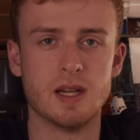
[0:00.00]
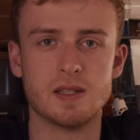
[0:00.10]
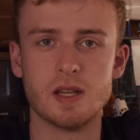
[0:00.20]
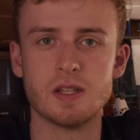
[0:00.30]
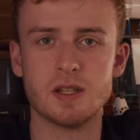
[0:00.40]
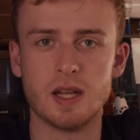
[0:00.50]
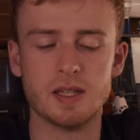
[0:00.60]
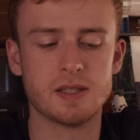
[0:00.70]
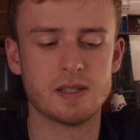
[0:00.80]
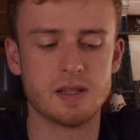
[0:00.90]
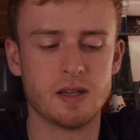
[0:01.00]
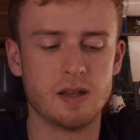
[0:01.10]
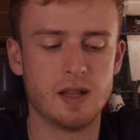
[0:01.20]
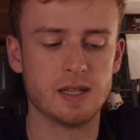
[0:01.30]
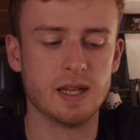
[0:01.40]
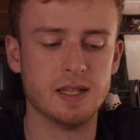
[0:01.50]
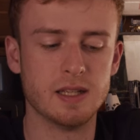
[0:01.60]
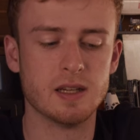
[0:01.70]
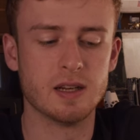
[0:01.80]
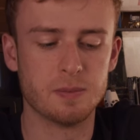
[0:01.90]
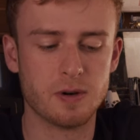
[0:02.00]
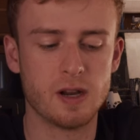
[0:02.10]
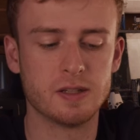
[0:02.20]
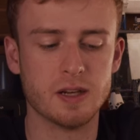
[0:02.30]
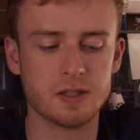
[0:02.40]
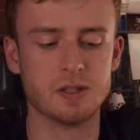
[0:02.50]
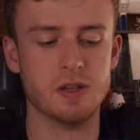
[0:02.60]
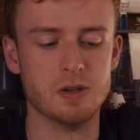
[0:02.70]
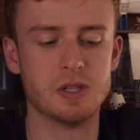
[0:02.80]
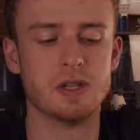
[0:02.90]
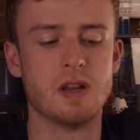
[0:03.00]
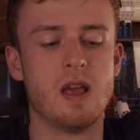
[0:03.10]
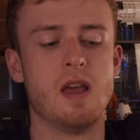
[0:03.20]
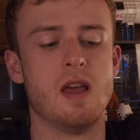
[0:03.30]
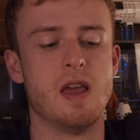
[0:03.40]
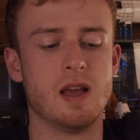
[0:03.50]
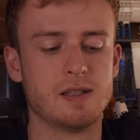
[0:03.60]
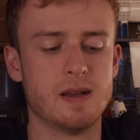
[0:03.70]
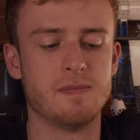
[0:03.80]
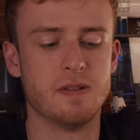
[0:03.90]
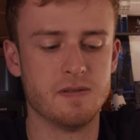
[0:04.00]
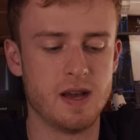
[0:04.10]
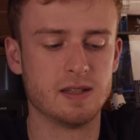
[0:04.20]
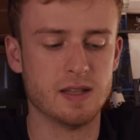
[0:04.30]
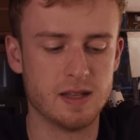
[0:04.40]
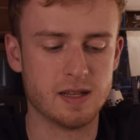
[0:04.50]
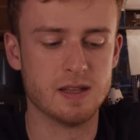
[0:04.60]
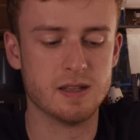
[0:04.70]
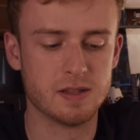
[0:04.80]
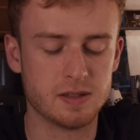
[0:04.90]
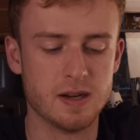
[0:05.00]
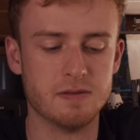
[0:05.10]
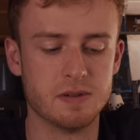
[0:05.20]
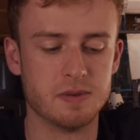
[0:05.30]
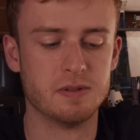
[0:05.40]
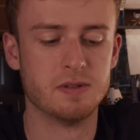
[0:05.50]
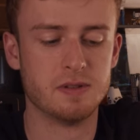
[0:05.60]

it's such a nice like idea on a product and execution, except for the fact that like it's uncomfortable,